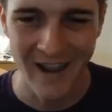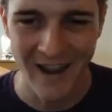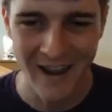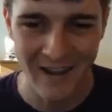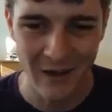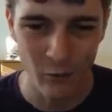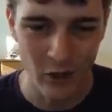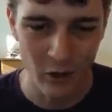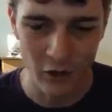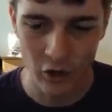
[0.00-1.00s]
And then
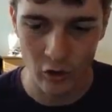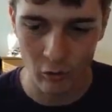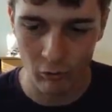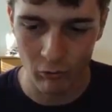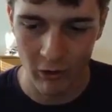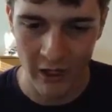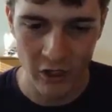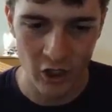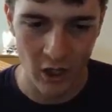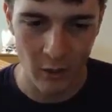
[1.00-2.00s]
we are just
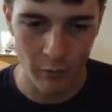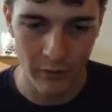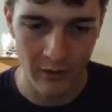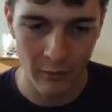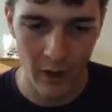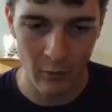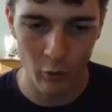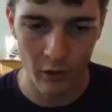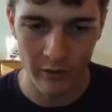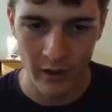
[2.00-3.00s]
raging up these bad
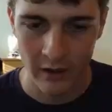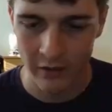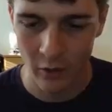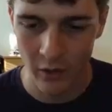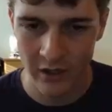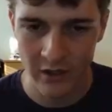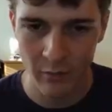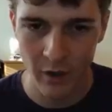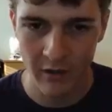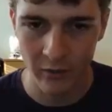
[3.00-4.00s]
boys to go into the
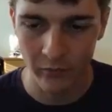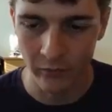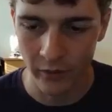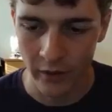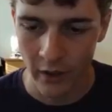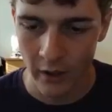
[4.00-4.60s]
base, hopefully.